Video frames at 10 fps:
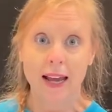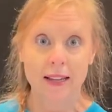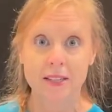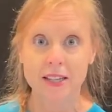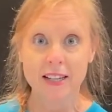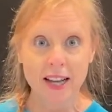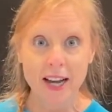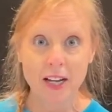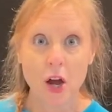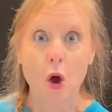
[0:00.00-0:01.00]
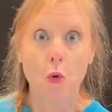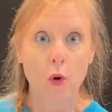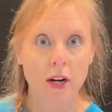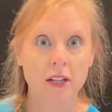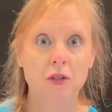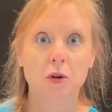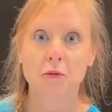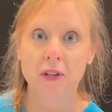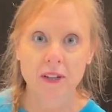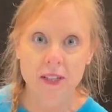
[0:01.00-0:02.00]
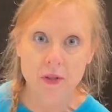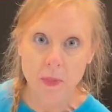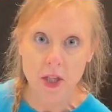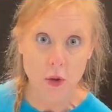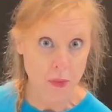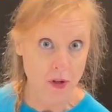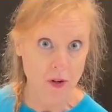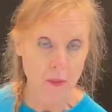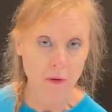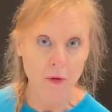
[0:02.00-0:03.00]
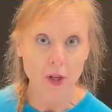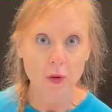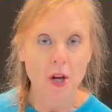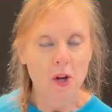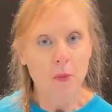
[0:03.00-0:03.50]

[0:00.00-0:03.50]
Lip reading: and today we're going to do a very special program for you.